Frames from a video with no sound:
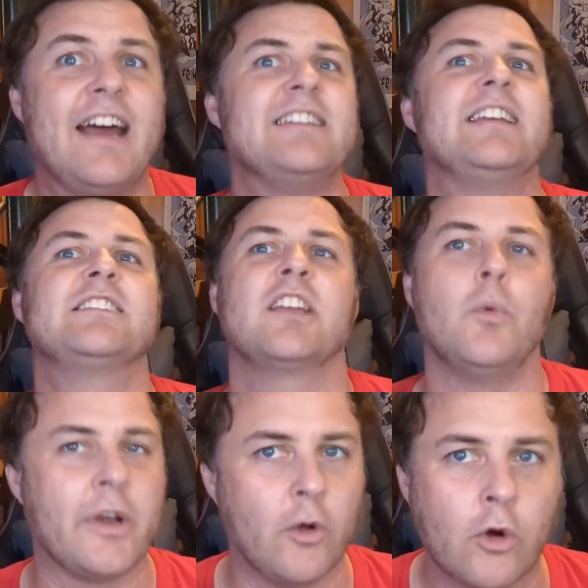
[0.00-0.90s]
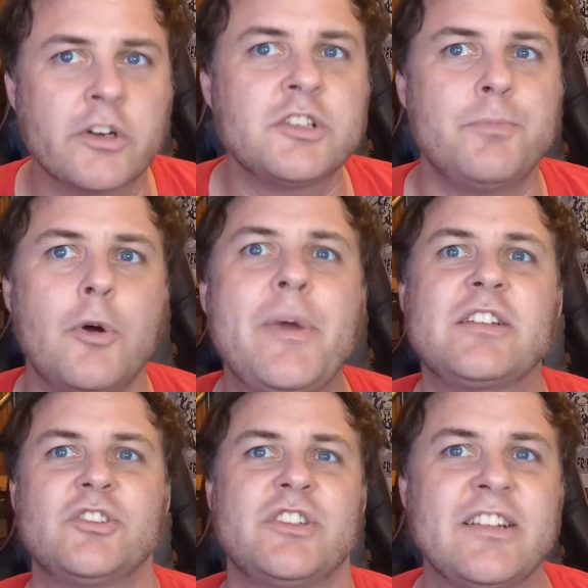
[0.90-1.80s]
and then it's got when Orcish
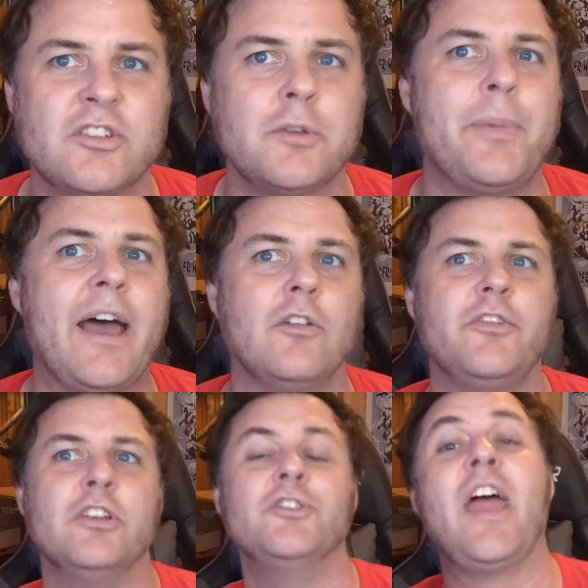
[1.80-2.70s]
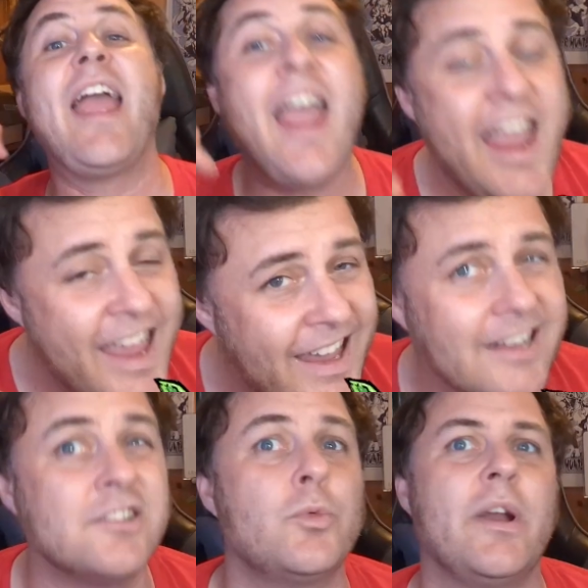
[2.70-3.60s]
Bowmasters enter the battlefield,
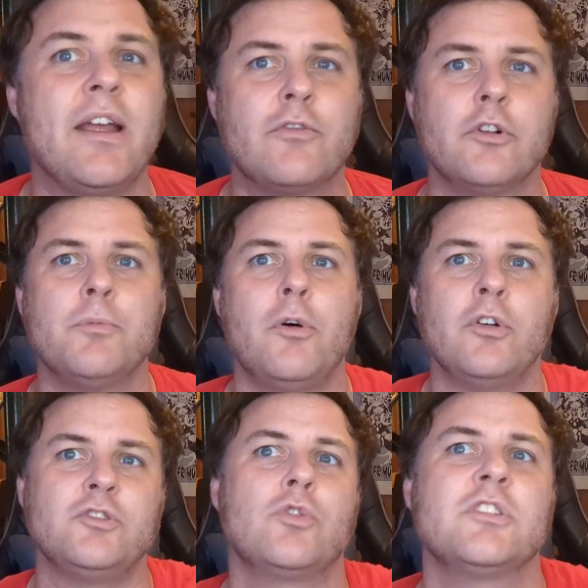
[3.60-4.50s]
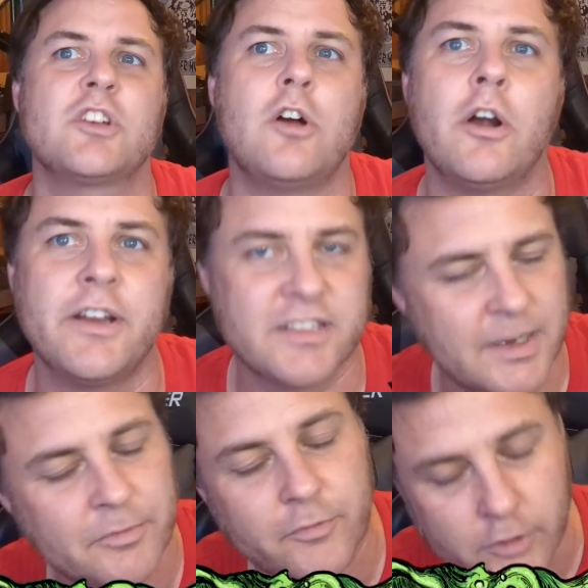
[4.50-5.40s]
and whenever an opponent draws a card
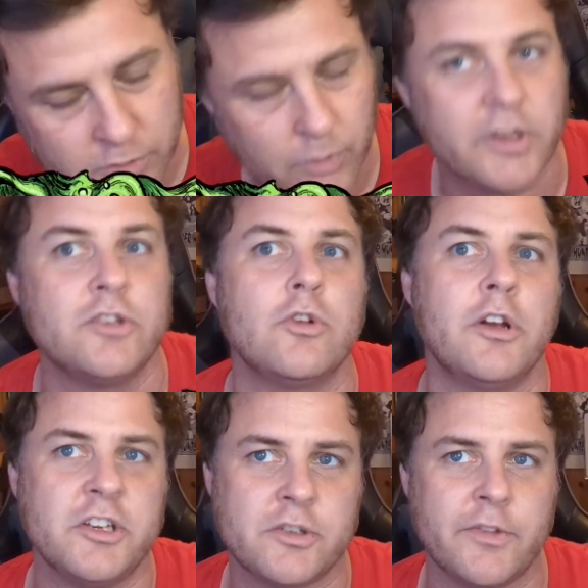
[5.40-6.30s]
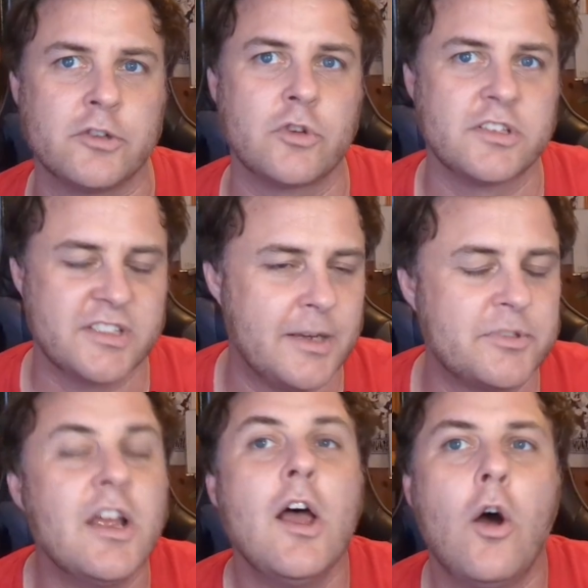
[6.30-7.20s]
except the first one they draw on each of their draw
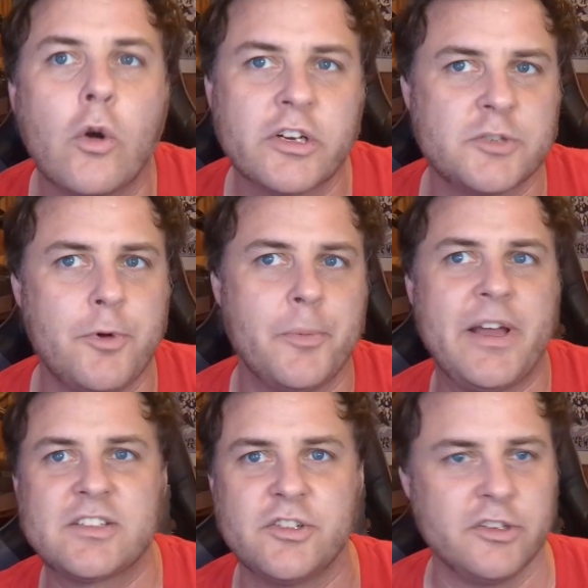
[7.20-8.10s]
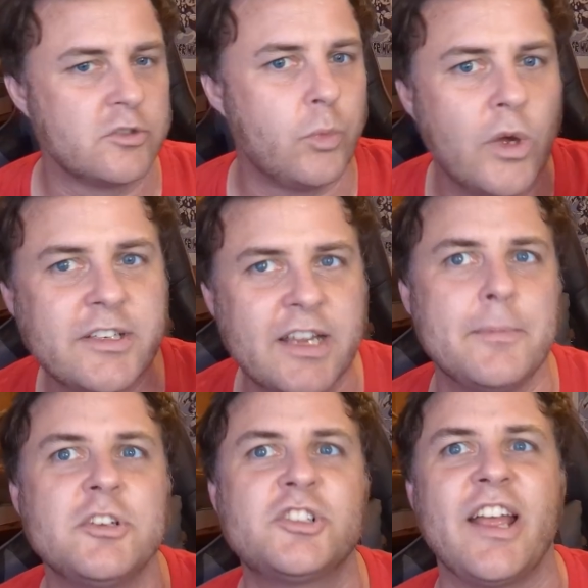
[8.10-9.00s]
steps, Orcish Bowmaster deals 1
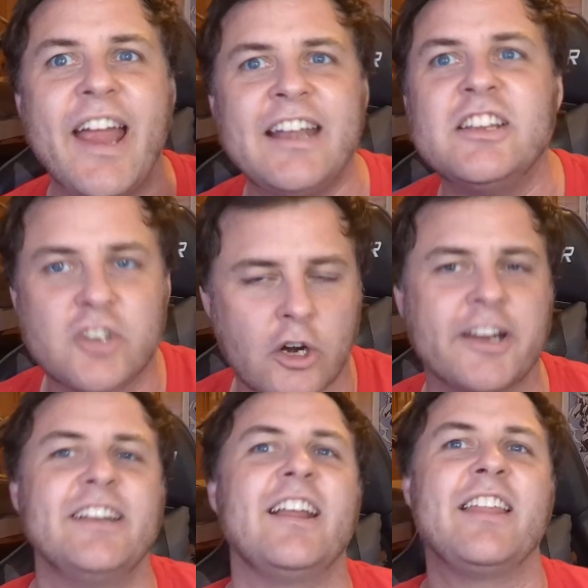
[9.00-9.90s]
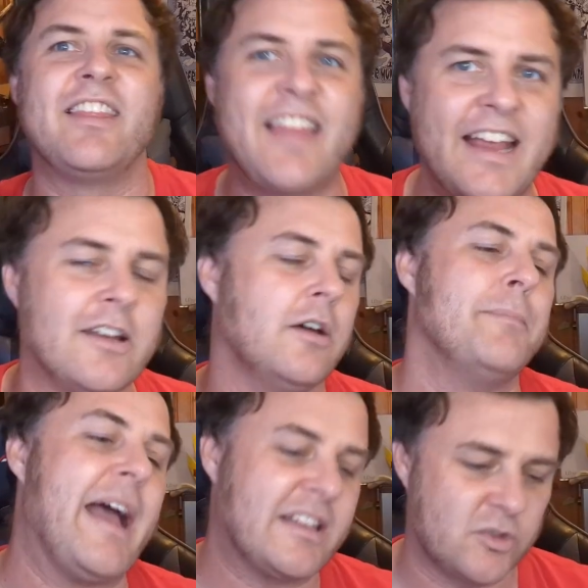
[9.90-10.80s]
damage to any target, then
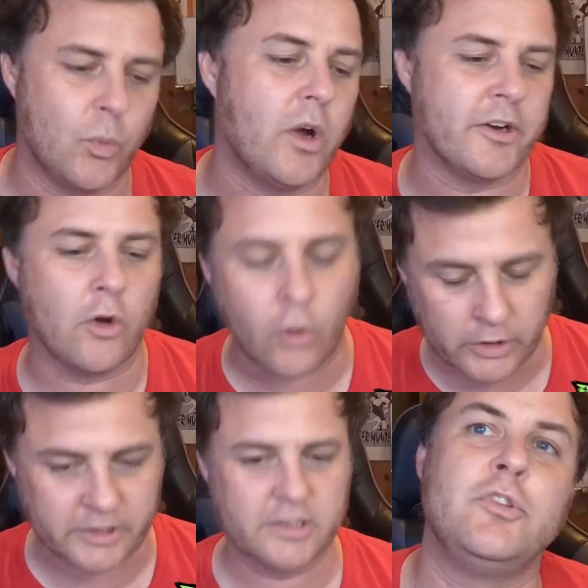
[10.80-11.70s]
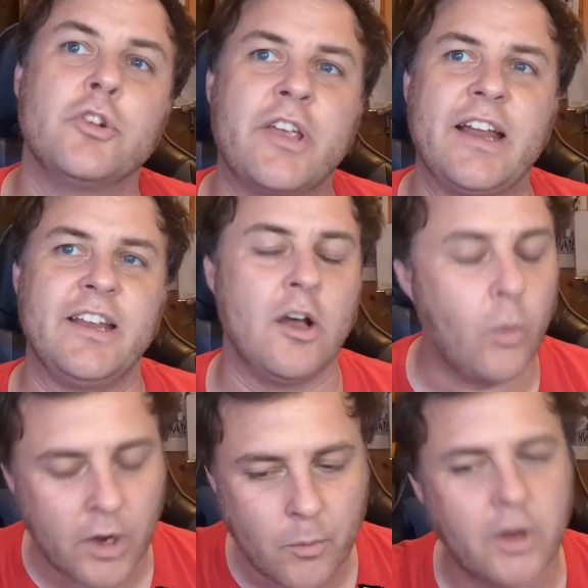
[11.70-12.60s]
amass 1 orc. You're getting a
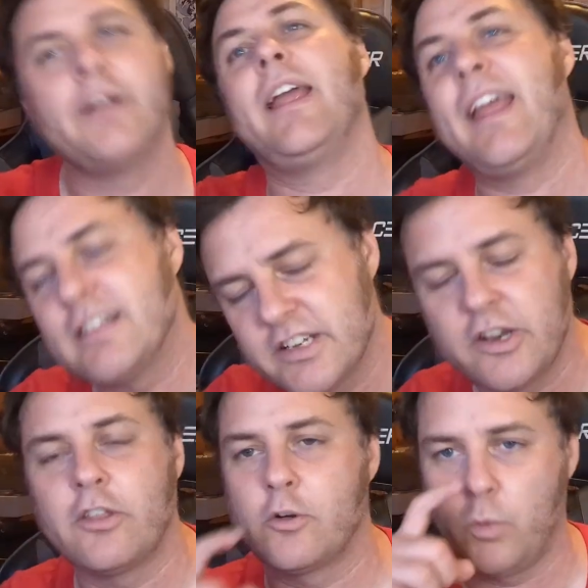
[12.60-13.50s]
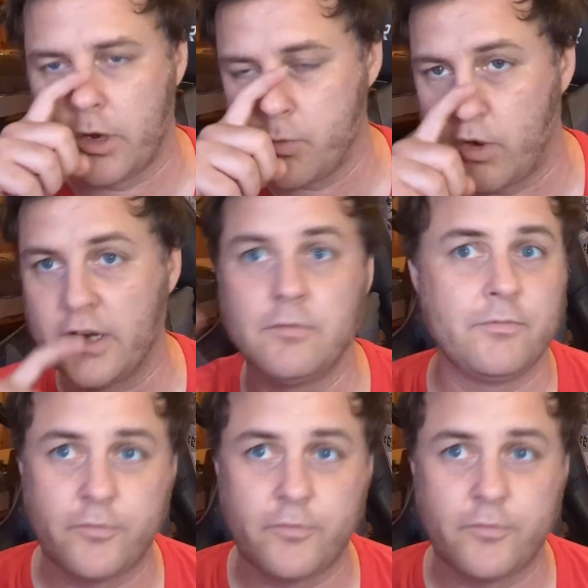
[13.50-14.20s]
1/1 and another 1/1